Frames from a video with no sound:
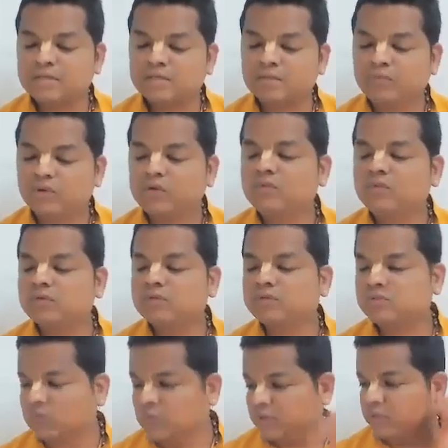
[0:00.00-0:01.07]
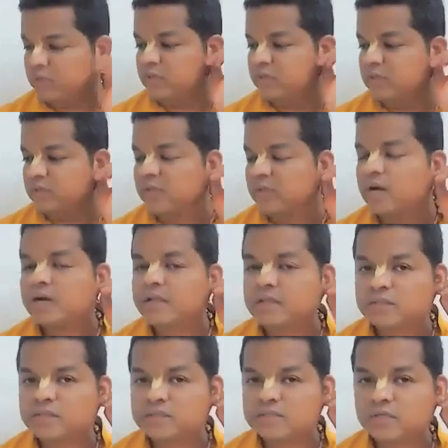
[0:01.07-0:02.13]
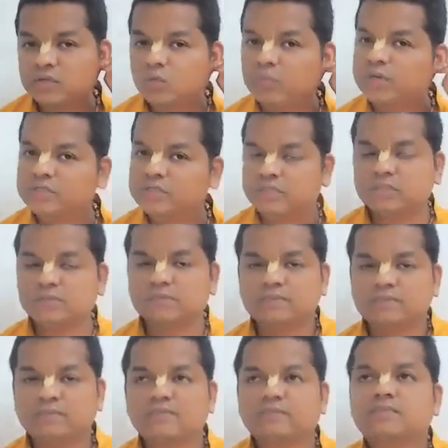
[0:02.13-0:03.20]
There's a beautiful story regarding this in Upanishad.